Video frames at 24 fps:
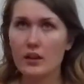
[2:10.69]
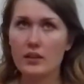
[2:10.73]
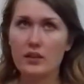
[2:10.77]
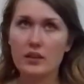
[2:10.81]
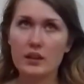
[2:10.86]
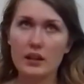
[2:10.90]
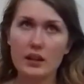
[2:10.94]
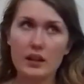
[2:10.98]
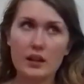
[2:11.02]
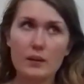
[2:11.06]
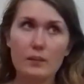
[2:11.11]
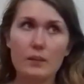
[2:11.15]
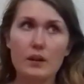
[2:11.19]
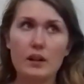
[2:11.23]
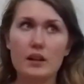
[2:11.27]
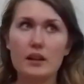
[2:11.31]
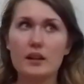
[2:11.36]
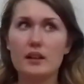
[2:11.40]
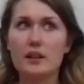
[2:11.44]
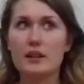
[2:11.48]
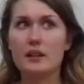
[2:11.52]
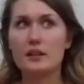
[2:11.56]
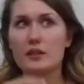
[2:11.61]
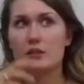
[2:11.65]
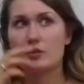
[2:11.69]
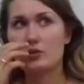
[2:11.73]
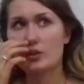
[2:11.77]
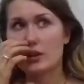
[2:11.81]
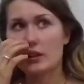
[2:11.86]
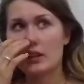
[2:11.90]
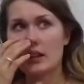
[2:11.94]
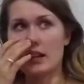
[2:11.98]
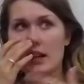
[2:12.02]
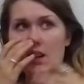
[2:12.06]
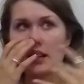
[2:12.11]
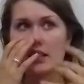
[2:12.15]
Then I'm like trying
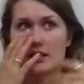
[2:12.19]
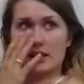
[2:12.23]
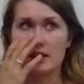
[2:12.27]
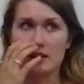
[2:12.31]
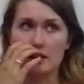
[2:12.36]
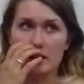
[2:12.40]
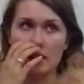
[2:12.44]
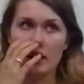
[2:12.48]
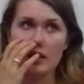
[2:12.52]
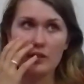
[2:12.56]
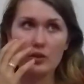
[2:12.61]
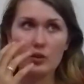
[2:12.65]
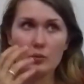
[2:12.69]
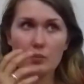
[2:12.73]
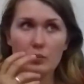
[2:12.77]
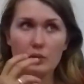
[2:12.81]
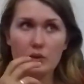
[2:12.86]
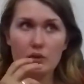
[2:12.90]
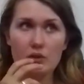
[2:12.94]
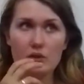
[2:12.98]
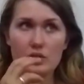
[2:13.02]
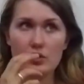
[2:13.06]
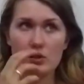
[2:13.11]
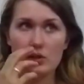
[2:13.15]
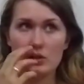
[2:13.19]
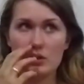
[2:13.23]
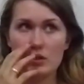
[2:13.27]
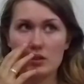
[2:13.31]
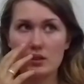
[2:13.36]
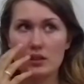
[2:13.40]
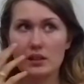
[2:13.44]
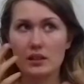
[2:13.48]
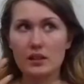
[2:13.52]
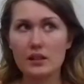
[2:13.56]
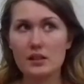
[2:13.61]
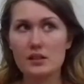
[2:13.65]
to ask another person,
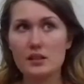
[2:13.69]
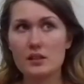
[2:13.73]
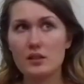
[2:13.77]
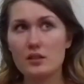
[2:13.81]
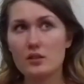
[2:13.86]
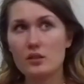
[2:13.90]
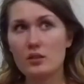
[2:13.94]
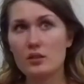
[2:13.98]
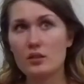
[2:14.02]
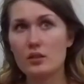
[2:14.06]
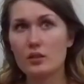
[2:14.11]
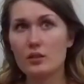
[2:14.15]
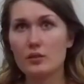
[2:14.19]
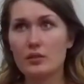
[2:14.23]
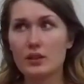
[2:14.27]
he doesn't know.